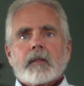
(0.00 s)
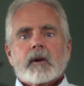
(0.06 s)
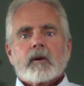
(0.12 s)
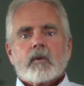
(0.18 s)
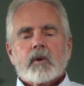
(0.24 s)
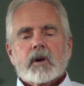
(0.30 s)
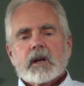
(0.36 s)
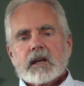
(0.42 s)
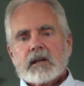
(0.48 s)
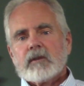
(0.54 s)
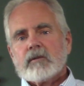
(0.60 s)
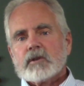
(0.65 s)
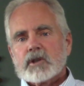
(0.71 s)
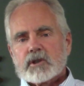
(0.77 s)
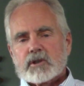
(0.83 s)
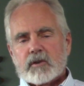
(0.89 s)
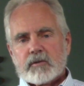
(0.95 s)
We're going to give you
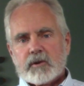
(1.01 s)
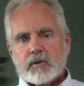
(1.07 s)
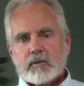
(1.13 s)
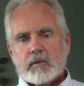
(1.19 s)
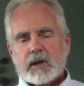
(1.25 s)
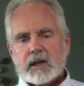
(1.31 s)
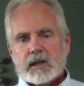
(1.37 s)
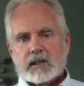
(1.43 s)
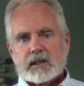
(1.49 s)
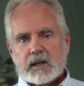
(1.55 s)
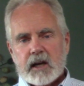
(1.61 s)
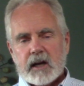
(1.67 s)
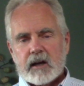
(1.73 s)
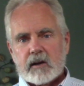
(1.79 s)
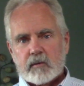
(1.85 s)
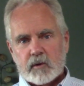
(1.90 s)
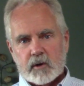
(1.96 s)
just a few minutes
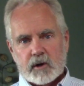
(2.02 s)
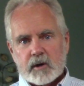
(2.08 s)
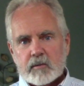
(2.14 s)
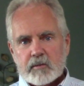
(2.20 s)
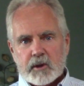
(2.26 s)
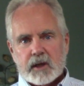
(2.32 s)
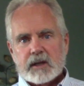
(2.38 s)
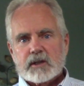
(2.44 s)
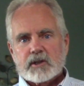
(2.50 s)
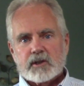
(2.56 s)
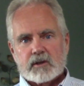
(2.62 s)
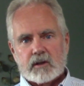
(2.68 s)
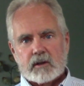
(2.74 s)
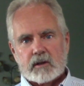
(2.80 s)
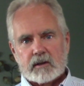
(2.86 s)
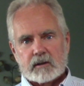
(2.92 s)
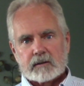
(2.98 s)
now, and we're going to play a
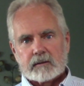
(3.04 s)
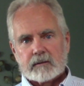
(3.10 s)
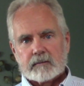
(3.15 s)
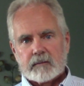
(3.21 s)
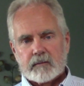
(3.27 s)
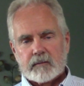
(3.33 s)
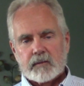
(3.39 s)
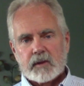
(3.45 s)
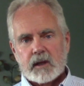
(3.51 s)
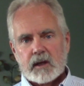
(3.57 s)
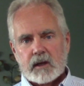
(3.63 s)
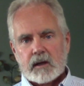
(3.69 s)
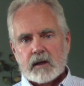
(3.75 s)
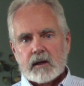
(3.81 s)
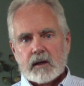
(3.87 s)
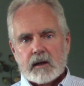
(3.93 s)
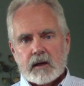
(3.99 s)
song.
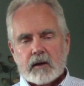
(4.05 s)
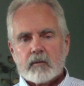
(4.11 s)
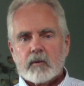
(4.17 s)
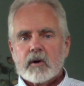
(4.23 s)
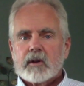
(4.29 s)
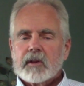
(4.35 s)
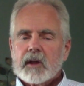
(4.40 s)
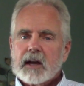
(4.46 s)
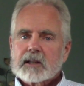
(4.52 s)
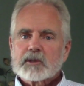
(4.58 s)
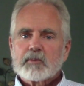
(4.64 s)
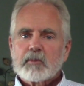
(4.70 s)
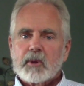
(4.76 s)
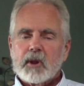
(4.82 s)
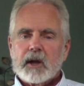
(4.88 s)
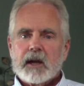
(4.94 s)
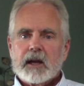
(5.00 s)
And while that's
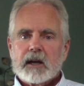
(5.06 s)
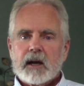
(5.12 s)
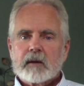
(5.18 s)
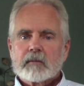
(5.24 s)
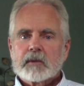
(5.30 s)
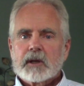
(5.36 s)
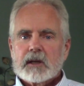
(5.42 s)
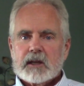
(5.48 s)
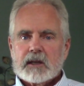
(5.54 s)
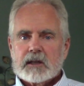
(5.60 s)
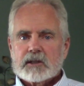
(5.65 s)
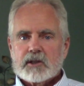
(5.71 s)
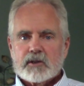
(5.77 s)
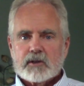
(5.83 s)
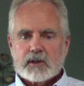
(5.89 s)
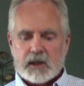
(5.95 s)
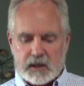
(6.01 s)
playing, I'm going to
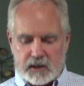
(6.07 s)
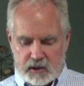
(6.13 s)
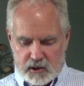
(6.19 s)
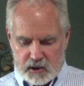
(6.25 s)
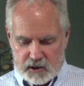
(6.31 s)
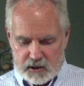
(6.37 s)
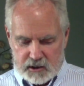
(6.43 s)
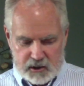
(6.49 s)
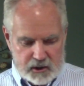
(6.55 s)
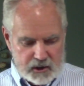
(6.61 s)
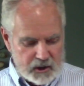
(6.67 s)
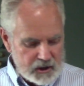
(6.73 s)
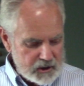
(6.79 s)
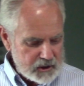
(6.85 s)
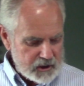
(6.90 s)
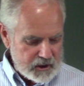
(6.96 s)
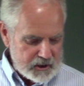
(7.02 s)
ask you to take
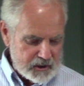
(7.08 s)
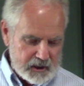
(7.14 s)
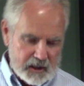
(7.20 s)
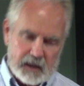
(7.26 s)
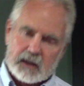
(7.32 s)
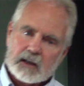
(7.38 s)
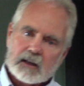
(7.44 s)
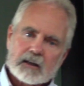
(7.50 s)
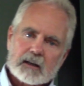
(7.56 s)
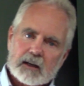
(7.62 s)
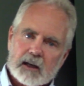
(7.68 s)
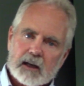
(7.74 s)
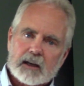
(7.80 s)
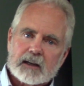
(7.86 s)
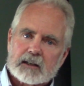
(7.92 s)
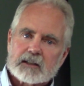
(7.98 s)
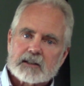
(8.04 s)
just a second
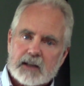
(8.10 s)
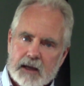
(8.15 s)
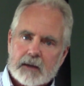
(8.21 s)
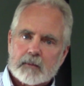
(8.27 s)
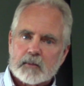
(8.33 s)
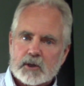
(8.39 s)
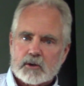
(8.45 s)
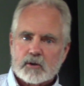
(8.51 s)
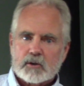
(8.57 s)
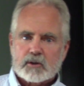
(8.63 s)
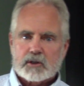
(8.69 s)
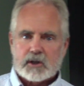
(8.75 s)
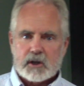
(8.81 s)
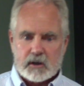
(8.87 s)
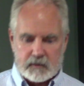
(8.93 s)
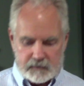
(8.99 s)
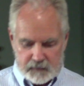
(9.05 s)
and examine
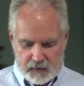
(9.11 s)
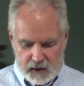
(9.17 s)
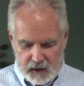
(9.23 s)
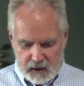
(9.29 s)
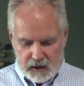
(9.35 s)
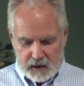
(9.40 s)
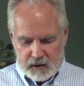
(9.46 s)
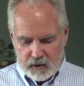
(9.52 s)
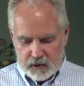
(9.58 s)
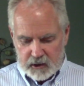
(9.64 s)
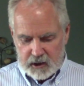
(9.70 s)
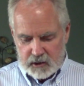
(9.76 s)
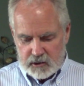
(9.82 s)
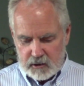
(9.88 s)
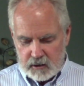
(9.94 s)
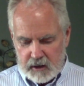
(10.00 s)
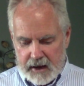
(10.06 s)
yourself. Look
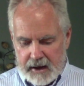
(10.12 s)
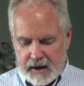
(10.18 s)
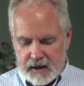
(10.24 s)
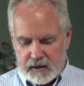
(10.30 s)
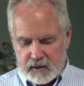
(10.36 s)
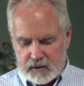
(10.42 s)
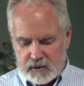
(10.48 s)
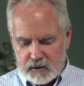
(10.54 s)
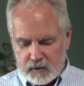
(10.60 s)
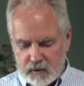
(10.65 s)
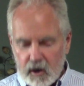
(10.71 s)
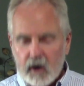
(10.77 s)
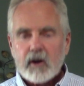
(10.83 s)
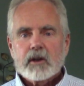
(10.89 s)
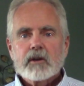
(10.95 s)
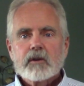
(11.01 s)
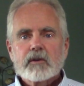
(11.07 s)
at your attitude.
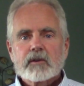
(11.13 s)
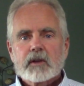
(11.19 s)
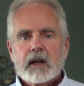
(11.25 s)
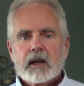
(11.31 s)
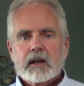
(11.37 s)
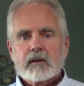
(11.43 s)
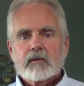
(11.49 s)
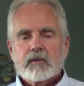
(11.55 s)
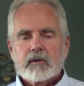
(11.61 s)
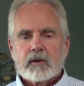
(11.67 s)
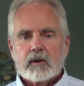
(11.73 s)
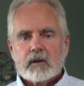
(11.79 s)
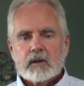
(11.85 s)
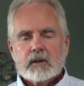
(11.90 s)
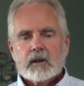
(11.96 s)
Are you thankful